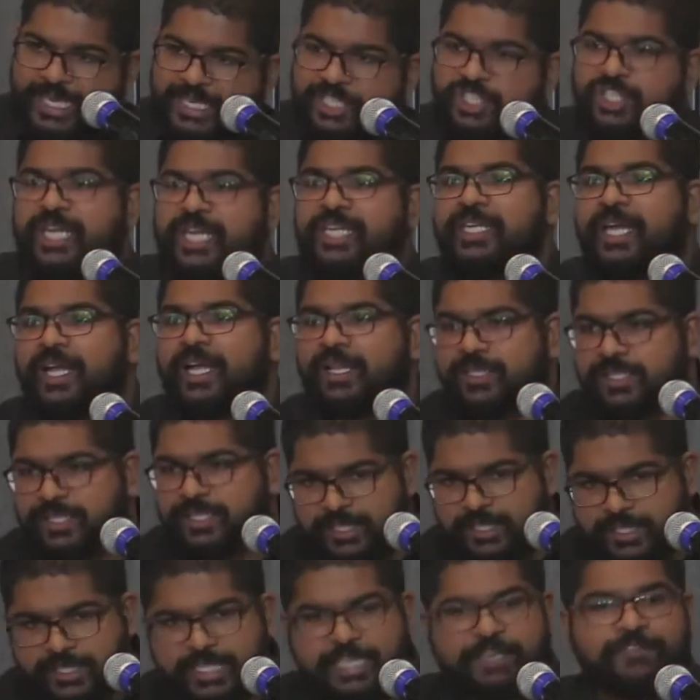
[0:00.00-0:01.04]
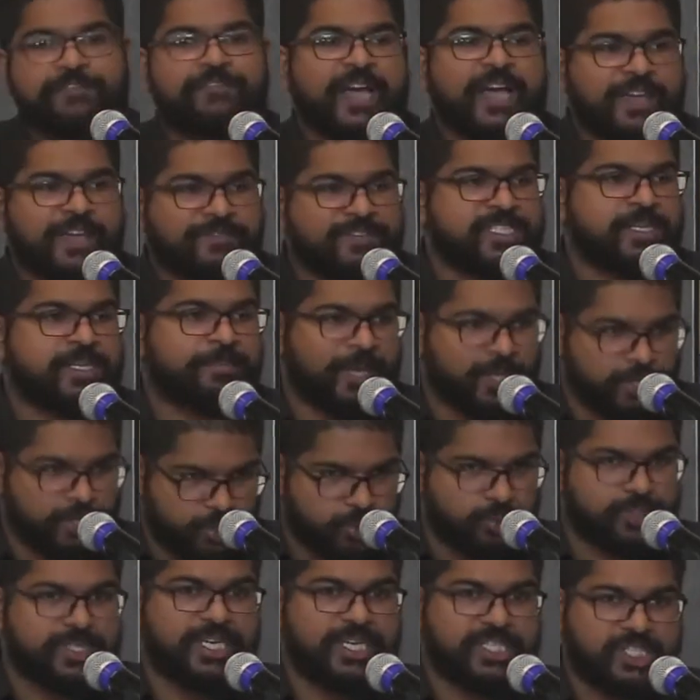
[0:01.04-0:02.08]
Gentiles? Scene 5 is about
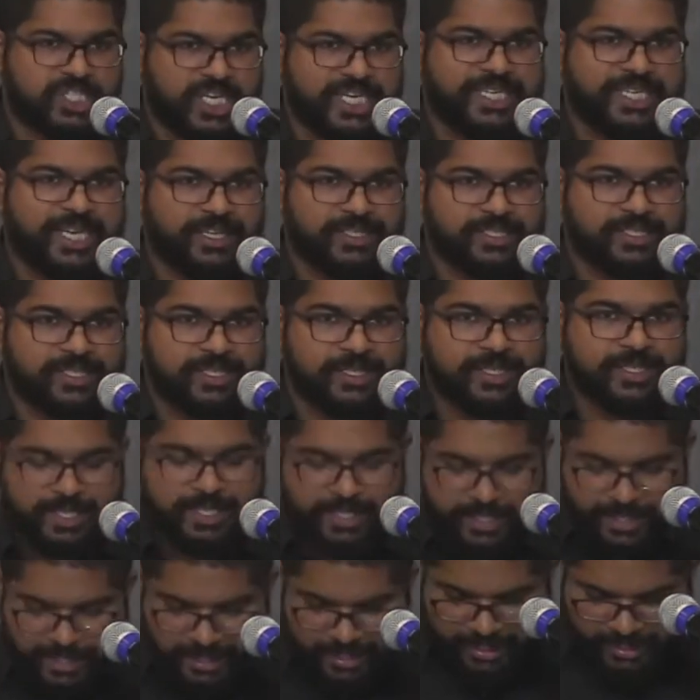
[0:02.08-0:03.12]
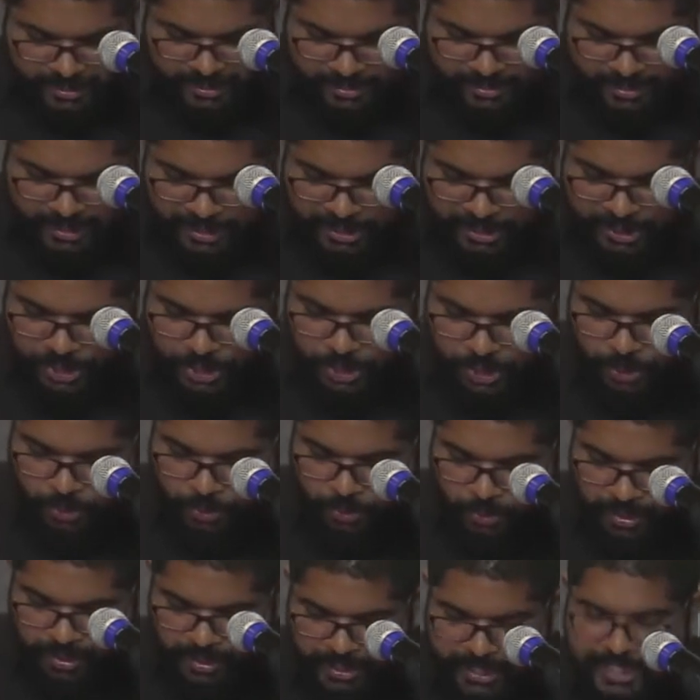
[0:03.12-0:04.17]
Jews and Gentiles. Scene
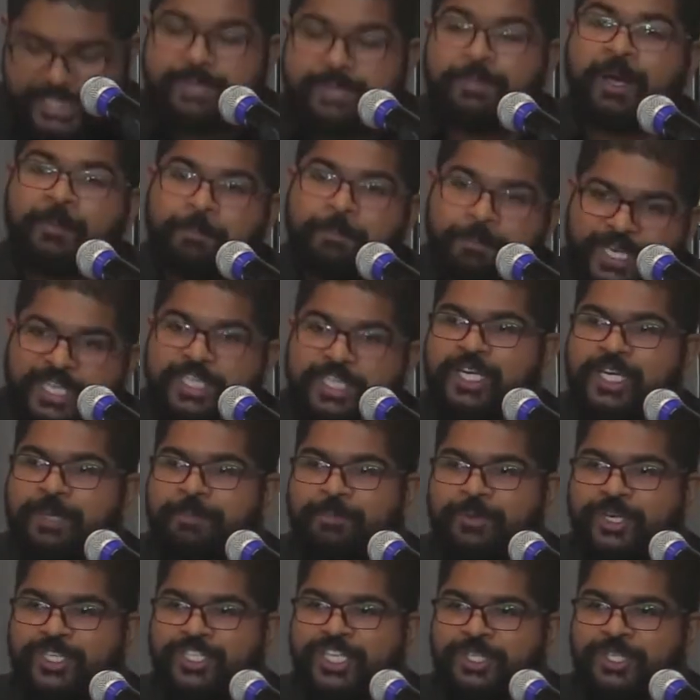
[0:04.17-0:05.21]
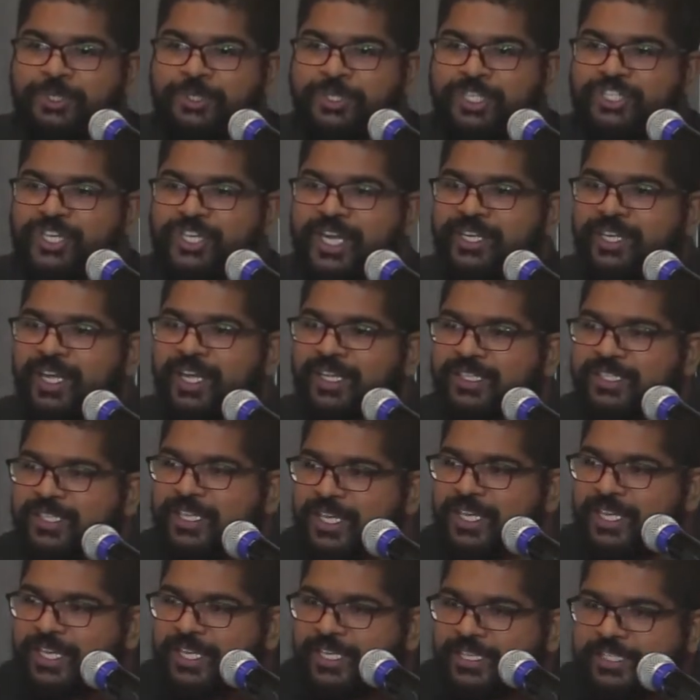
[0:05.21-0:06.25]
2 is about Peter preaching to the Gentiles.
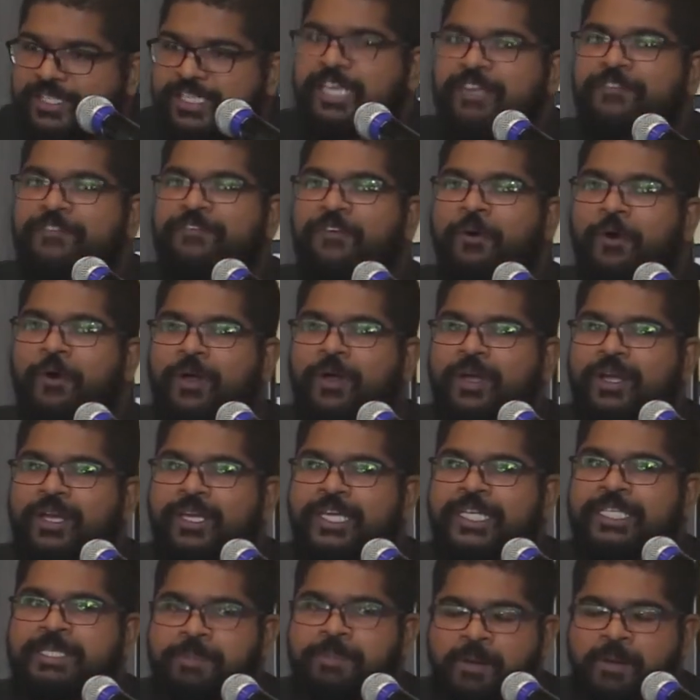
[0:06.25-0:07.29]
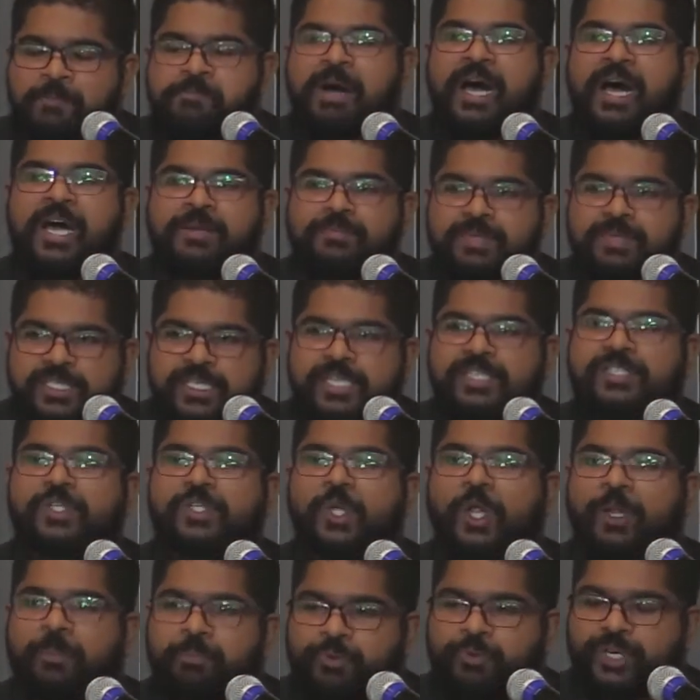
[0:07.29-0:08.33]
Scene 4 is about Barnabas and
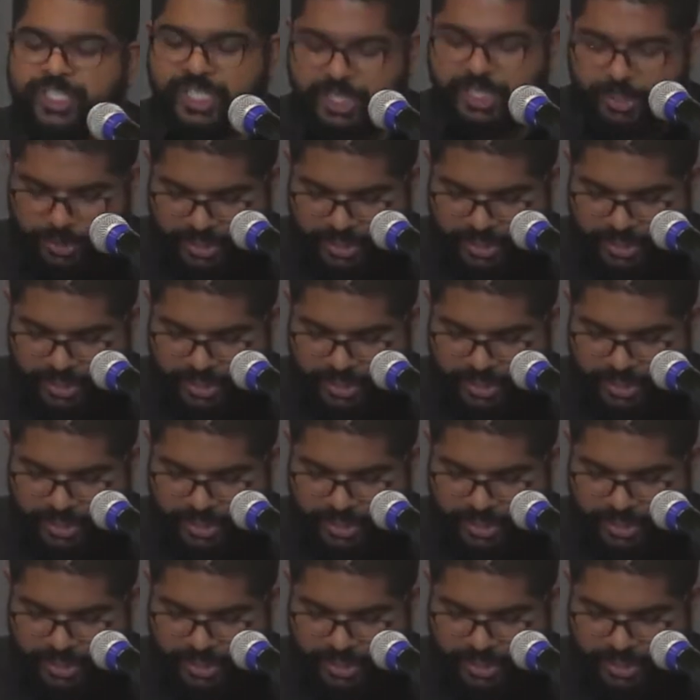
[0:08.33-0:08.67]
Saul preaching to the